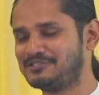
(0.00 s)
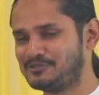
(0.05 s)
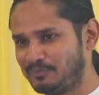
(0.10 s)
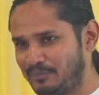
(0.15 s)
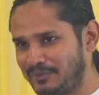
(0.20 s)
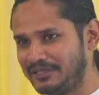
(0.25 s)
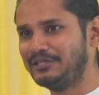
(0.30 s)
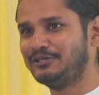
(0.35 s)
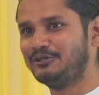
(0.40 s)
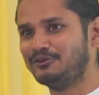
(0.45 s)

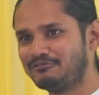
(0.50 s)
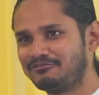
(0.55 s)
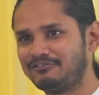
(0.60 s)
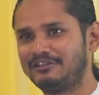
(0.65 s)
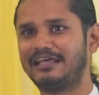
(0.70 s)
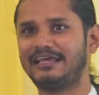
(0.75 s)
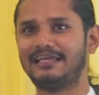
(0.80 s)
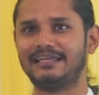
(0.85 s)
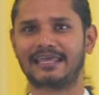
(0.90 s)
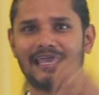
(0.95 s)
Speed of
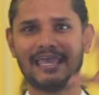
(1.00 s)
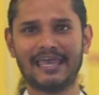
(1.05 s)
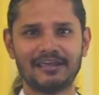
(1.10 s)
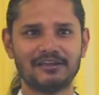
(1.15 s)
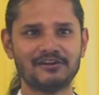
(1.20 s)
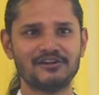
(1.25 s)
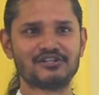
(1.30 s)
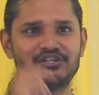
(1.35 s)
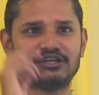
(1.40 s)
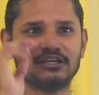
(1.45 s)
light.
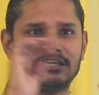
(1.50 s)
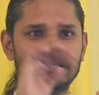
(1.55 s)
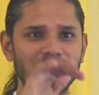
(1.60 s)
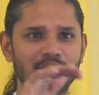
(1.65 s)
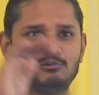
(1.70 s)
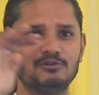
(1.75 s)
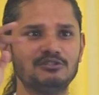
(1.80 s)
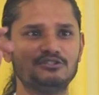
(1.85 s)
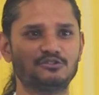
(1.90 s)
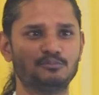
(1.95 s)
Energy
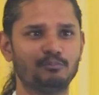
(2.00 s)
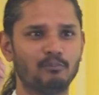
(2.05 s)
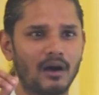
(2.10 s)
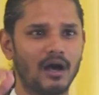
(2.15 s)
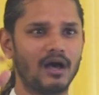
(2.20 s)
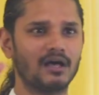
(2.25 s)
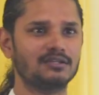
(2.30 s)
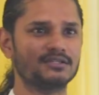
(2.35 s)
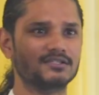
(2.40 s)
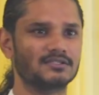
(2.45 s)
equals
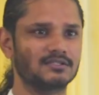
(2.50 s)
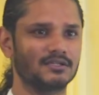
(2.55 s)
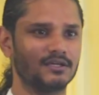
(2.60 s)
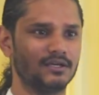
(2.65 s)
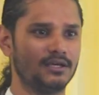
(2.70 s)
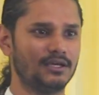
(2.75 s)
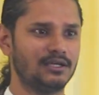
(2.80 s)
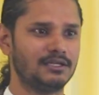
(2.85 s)
mass